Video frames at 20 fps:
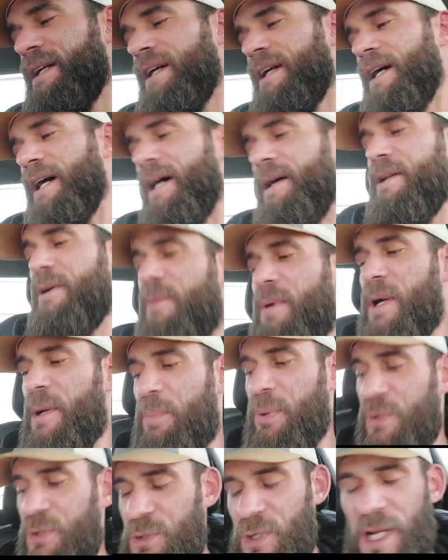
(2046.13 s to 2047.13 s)
I don't want to
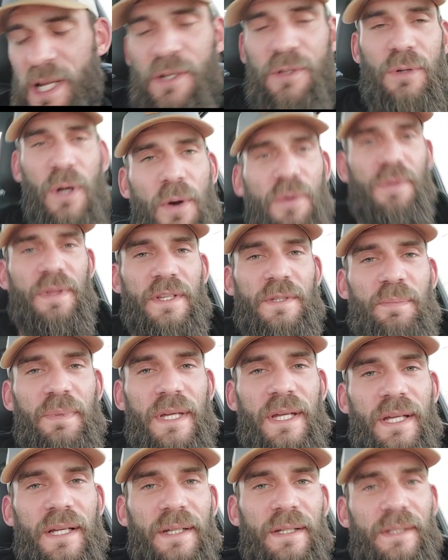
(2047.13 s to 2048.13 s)
portray growth as
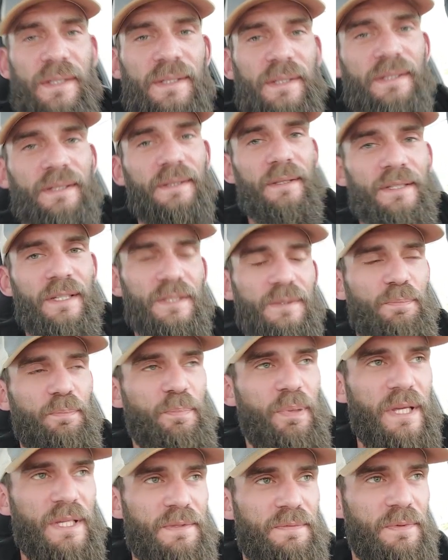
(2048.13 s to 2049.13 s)
being this
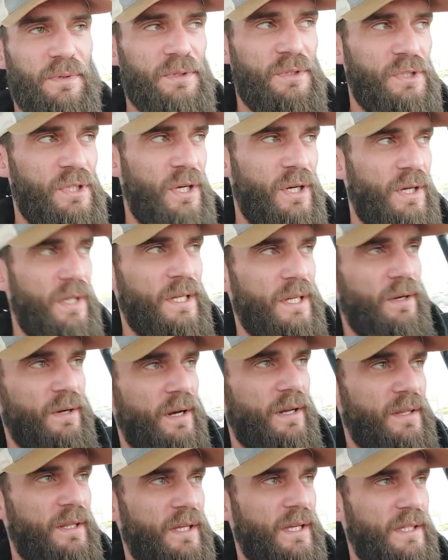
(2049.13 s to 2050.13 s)
peaceful journey or
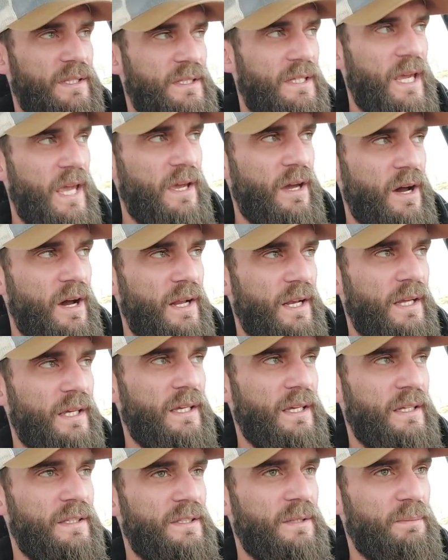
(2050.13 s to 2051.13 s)
anything. It's chaotic,
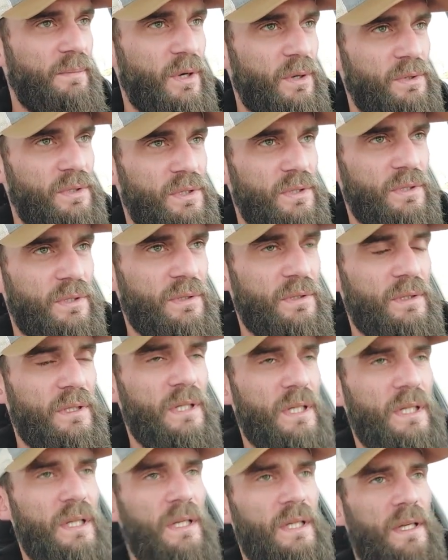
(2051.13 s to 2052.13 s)
it's emotional,
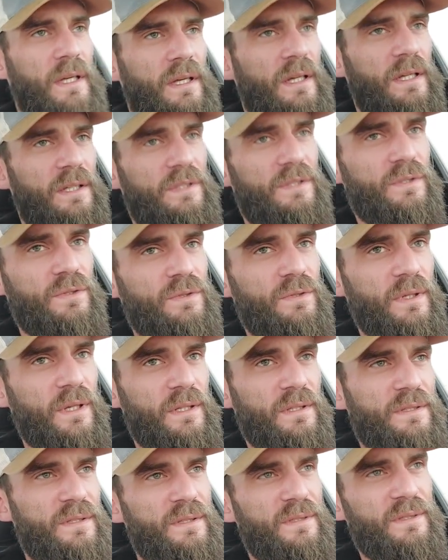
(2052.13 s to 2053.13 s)
it's
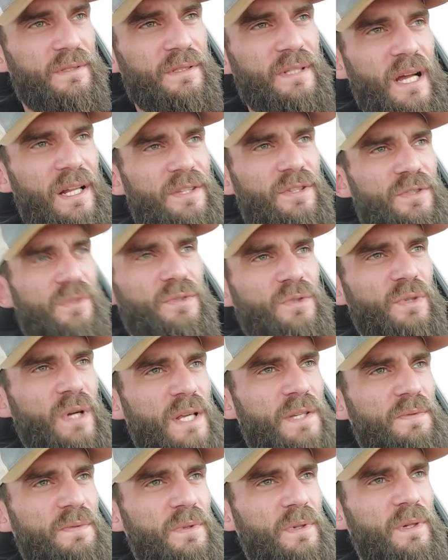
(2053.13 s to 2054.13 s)
not
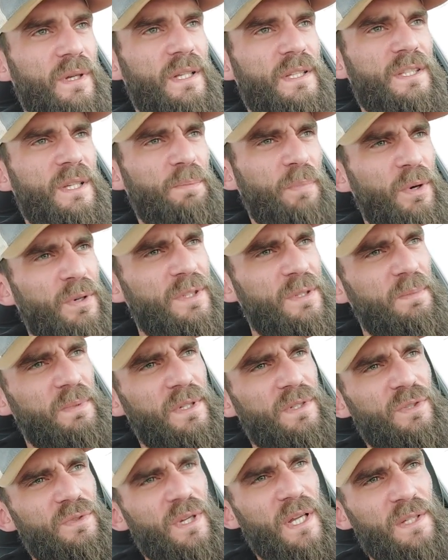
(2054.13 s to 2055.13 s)
stressful. It's supposed to be
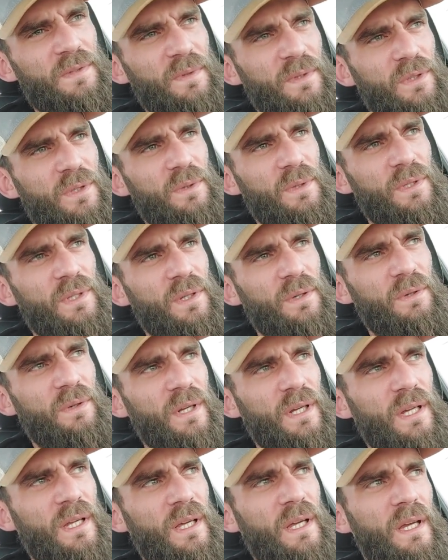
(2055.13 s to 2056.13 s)
stressful to a
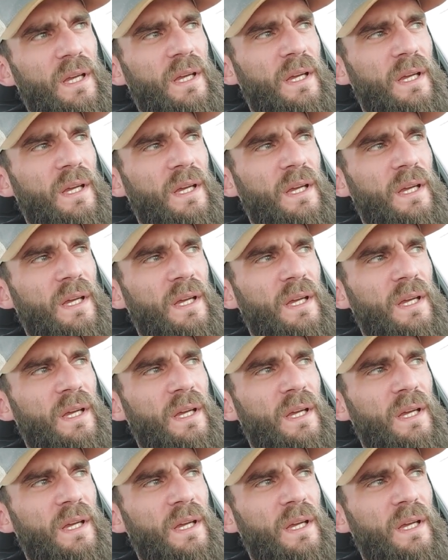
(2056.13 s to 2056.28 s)
degree.